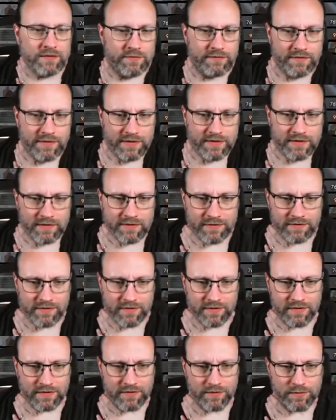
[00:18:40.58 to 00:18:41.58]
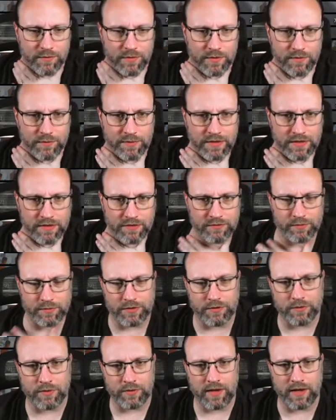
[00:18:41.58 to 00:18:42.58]
fitness on this one because we
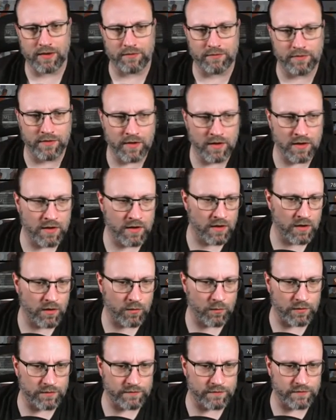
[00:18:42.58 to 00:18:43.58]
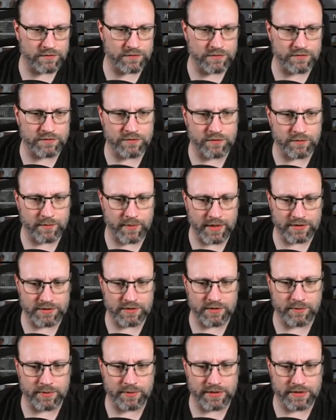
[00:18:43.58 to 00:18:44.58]
do have 1 versus 2
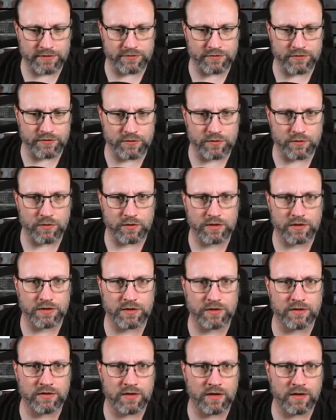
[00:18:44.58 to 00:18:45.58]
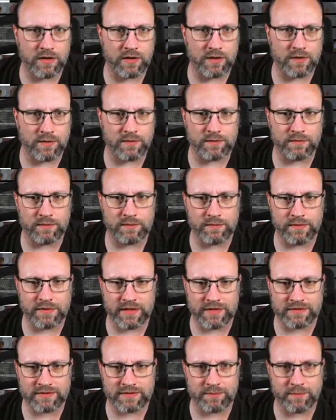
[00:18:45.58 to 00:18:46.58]
matchup against New York
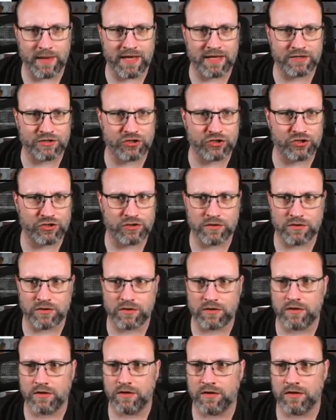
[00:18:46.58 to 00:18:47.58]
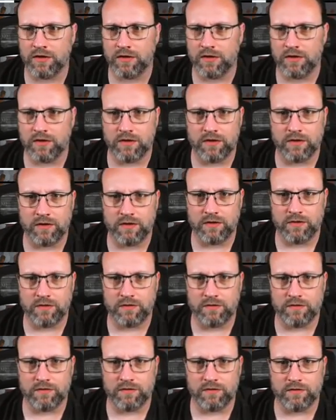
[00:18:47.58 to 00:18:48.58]
next match.
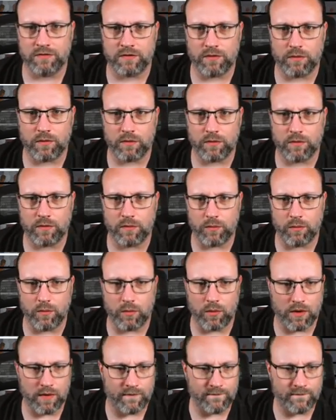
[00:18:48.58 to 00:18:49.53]
So...